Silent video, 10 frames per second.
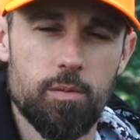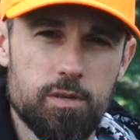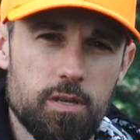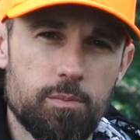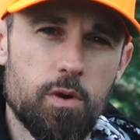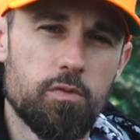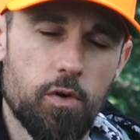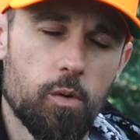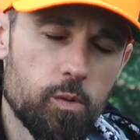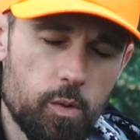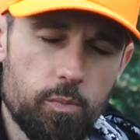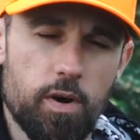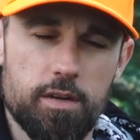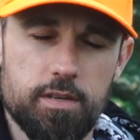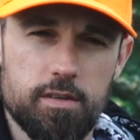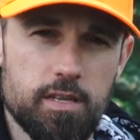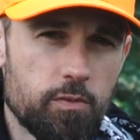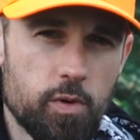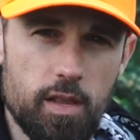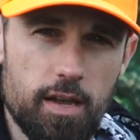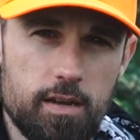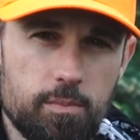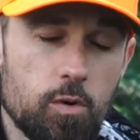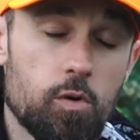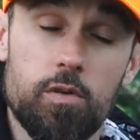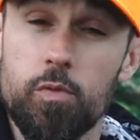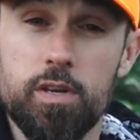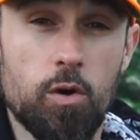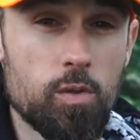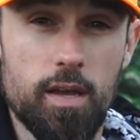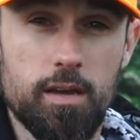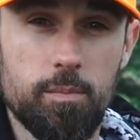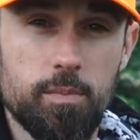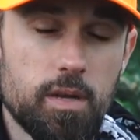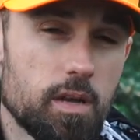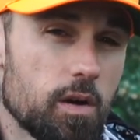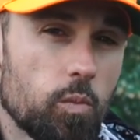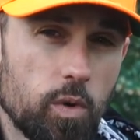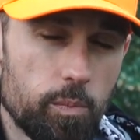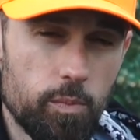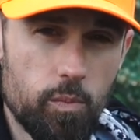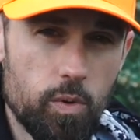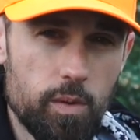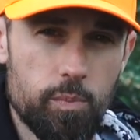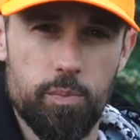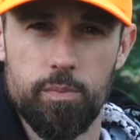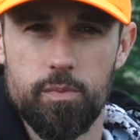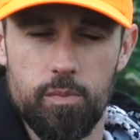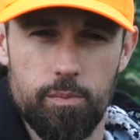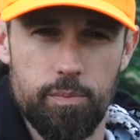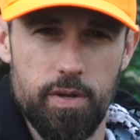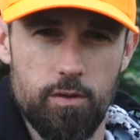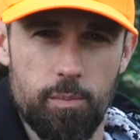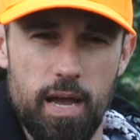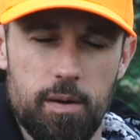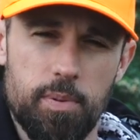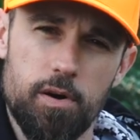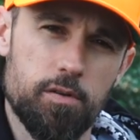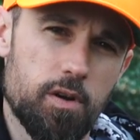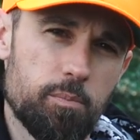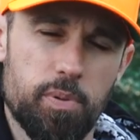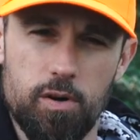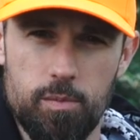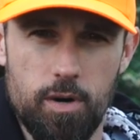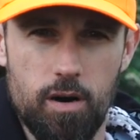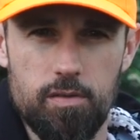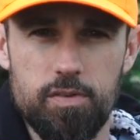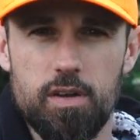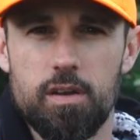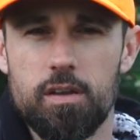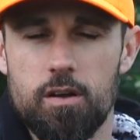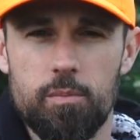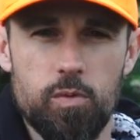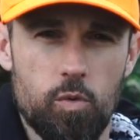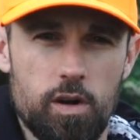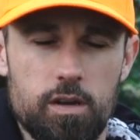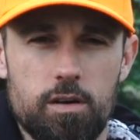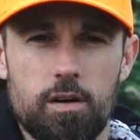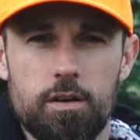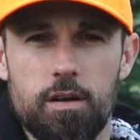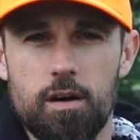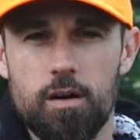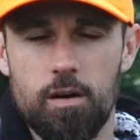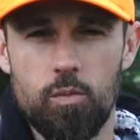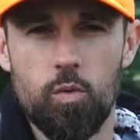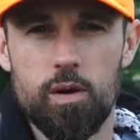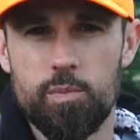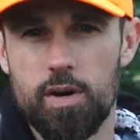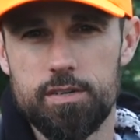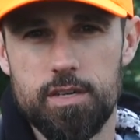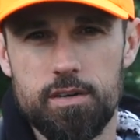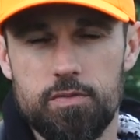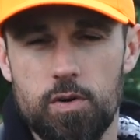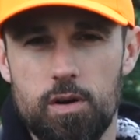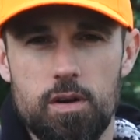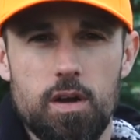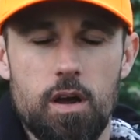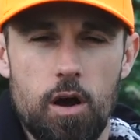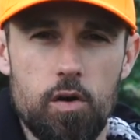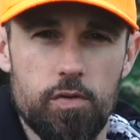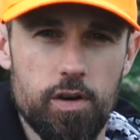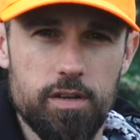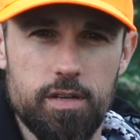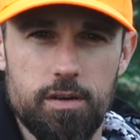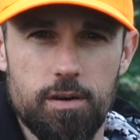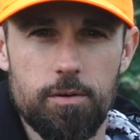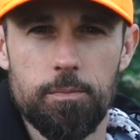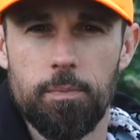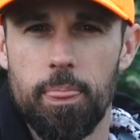able to move forward with projects if we like them, or if we don't like them, we either back burner them, put them off. You know, I've been working on one project for over a year,